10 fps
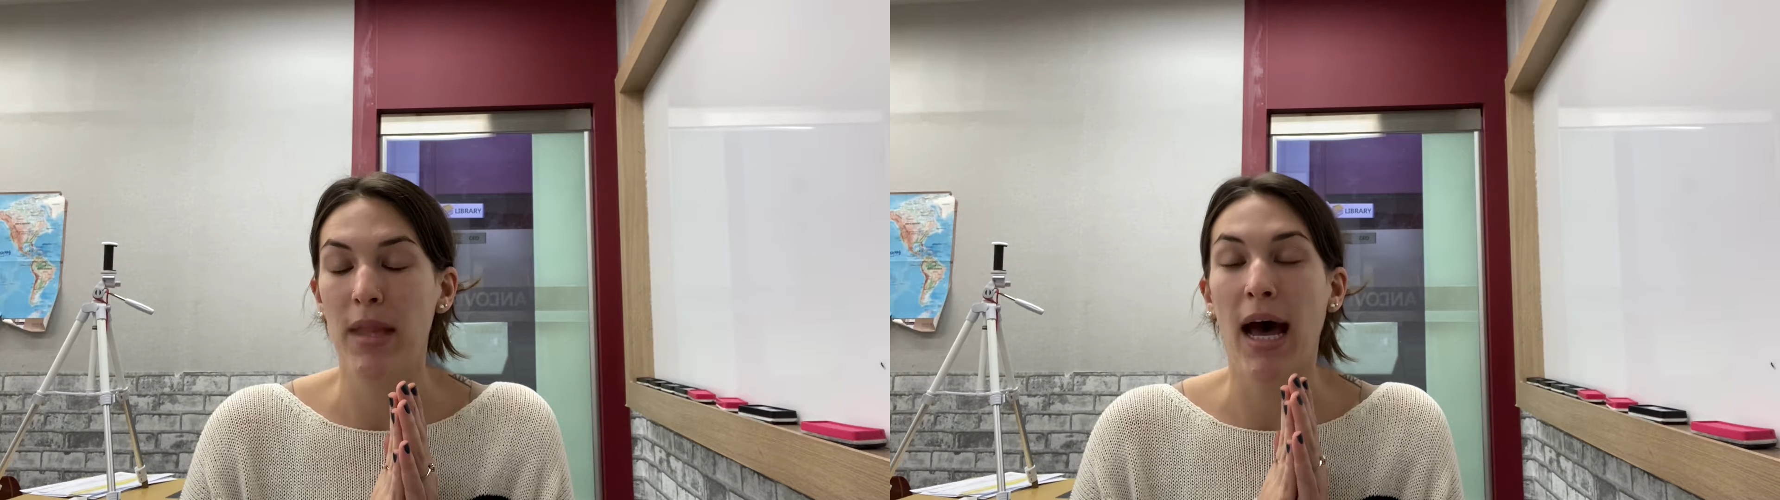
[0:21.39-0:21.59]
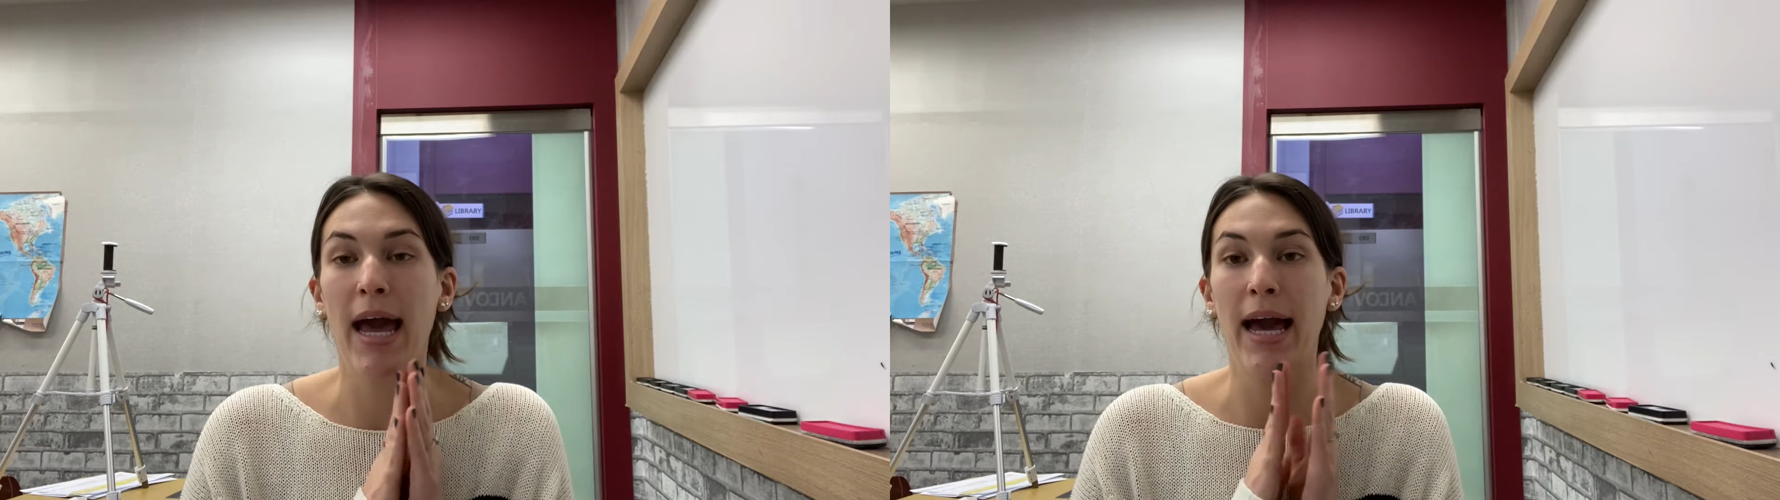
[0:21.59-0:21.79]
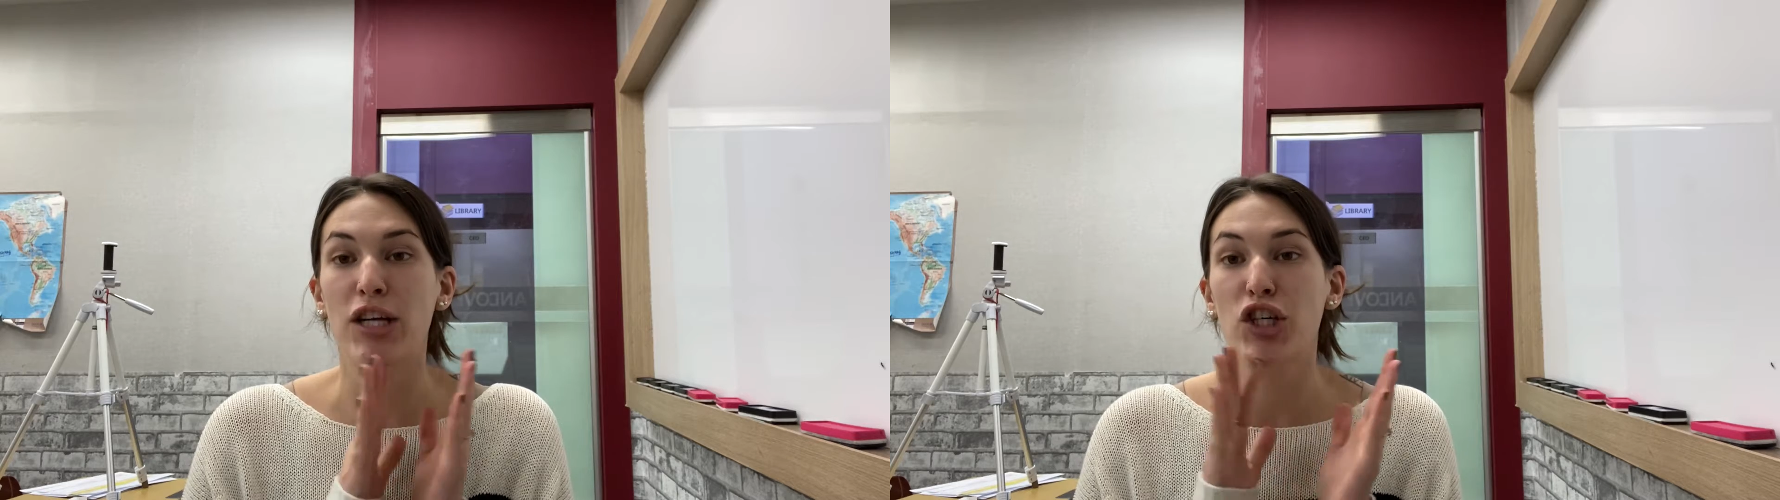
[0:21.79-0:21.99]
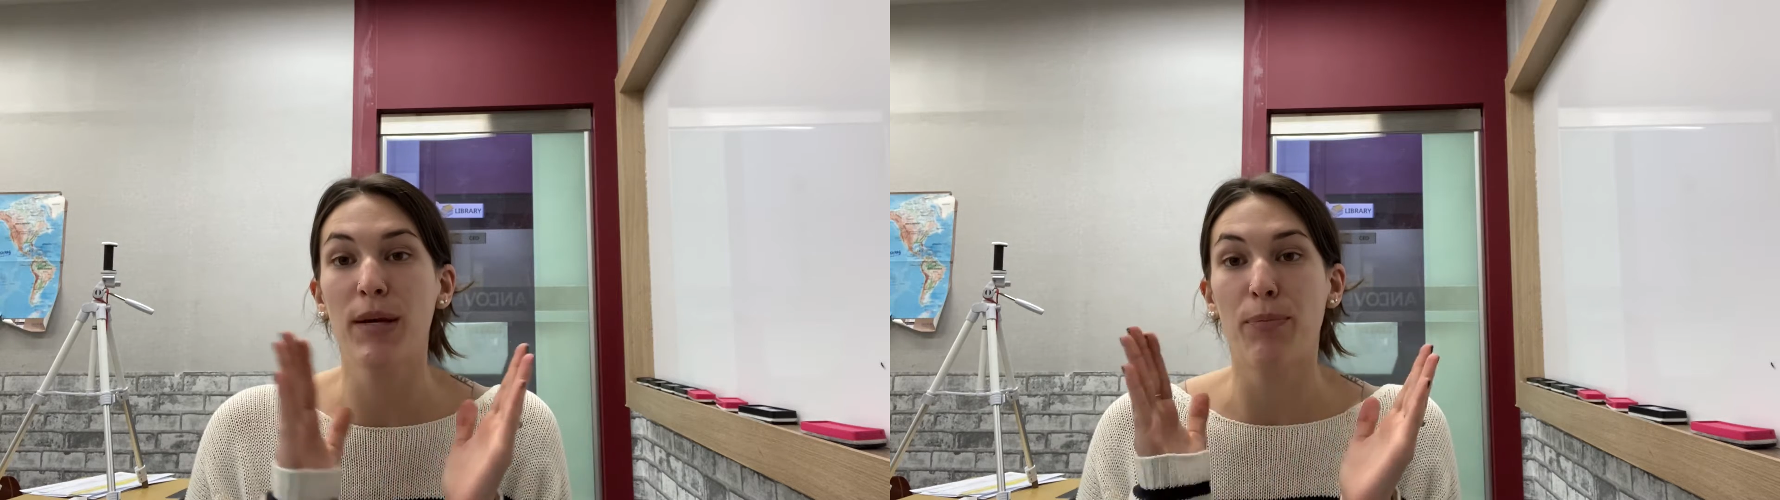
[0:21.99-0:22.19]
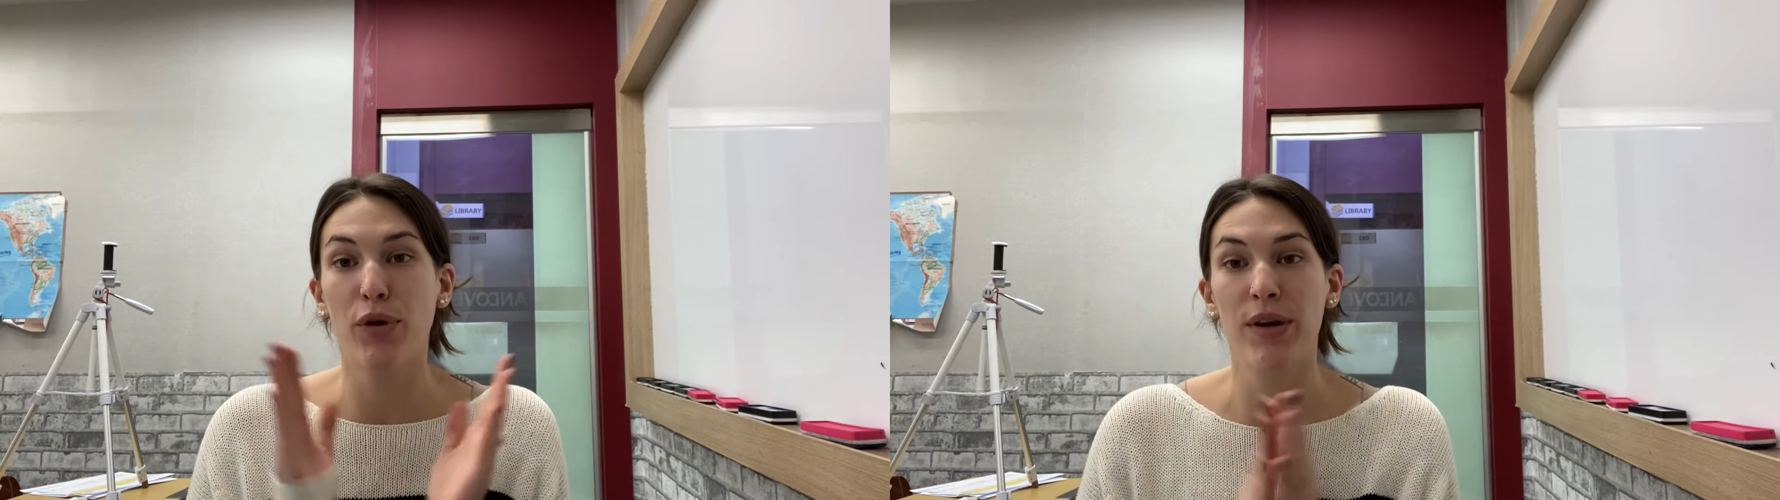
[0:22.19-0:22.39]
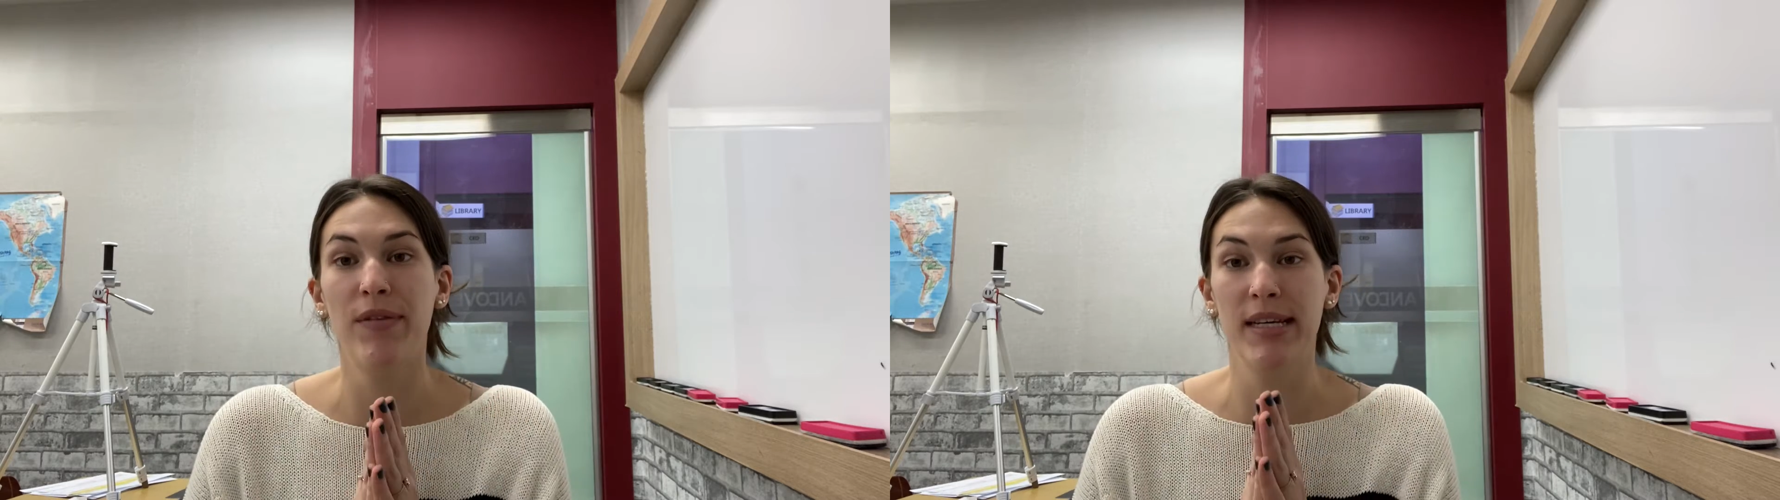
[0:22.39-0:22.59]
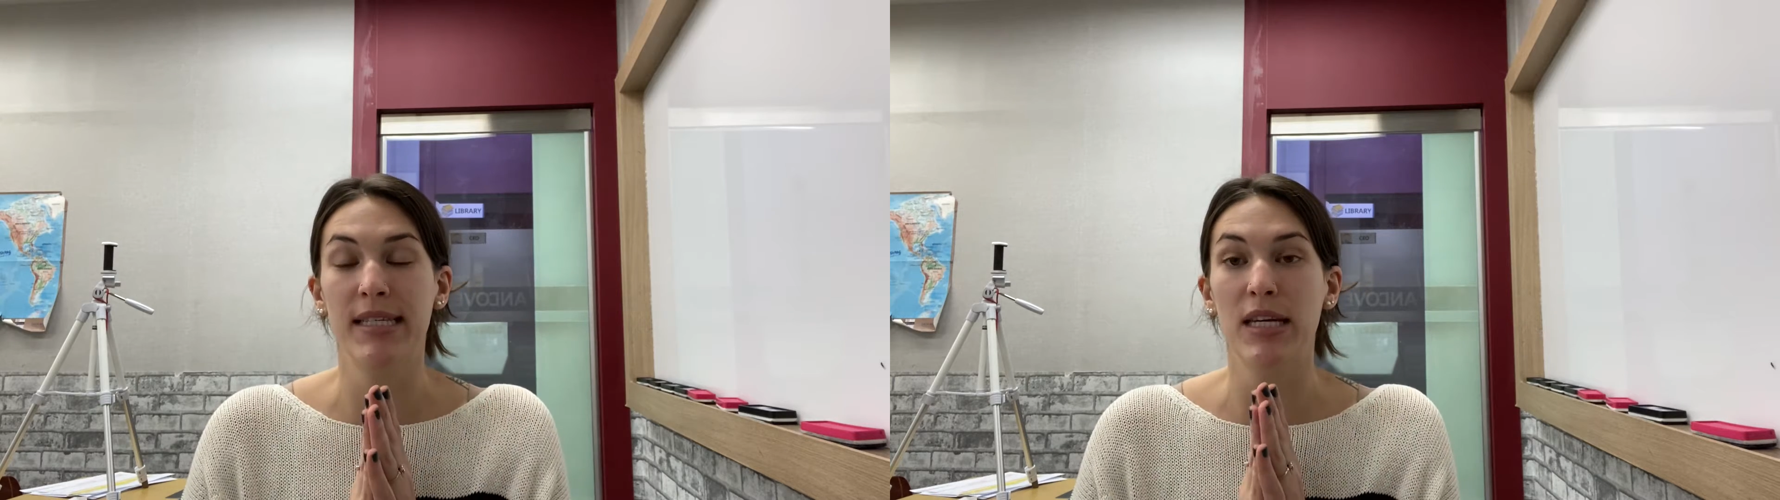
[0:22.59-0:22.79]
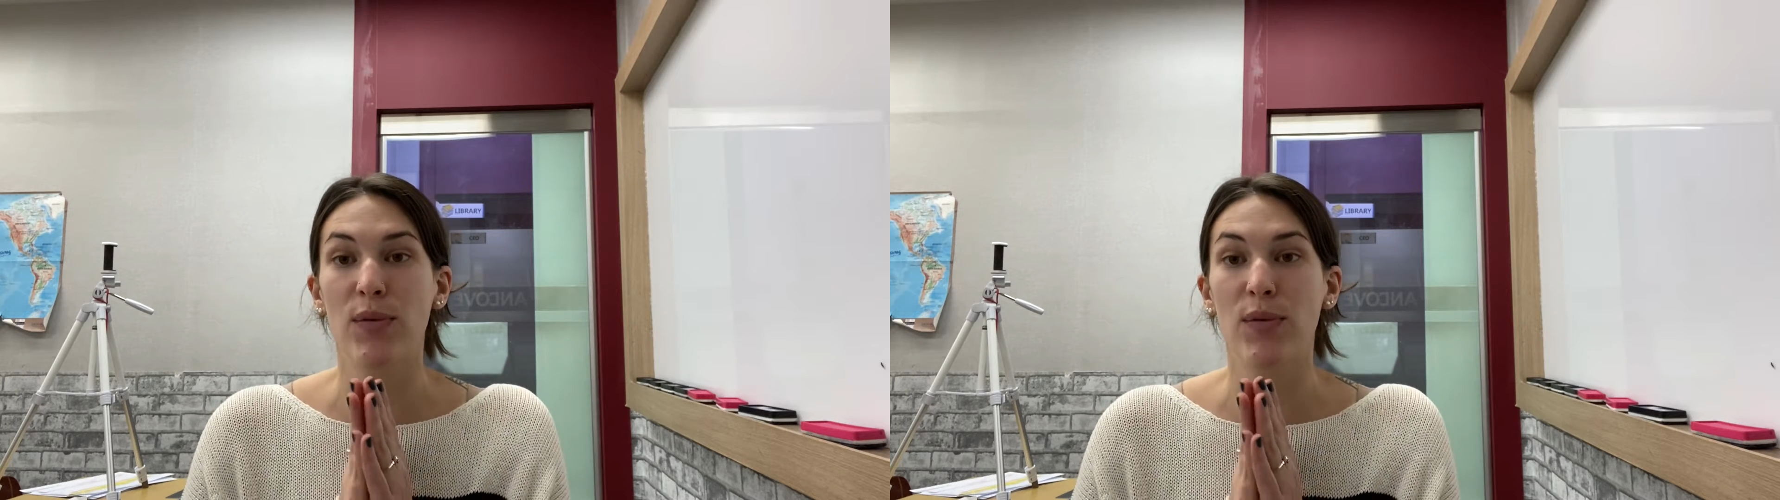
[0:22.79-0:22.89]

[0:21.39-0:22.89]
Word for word: I actually previously